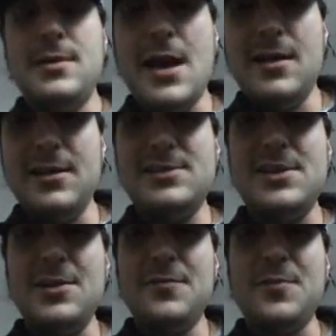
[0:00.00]
Now let's
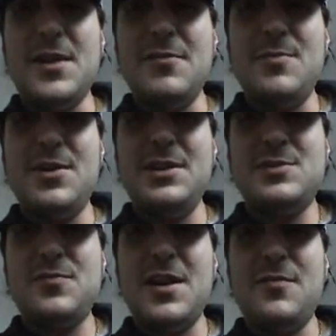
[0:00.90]
hear from
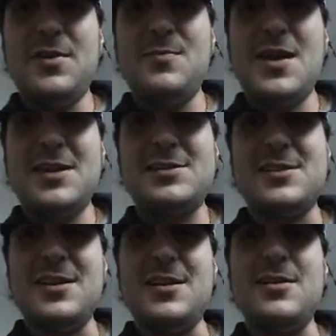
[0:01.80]
everybody's favorite
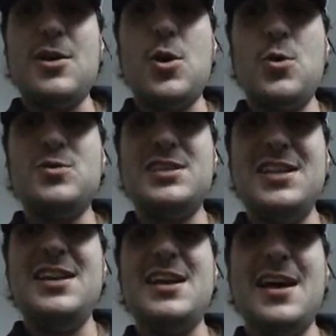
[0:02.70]
Mexican,
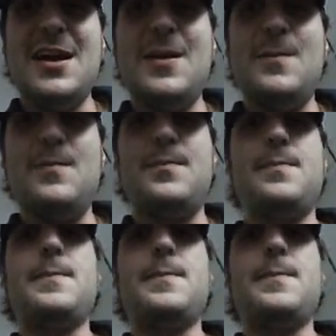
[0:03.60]
ODM.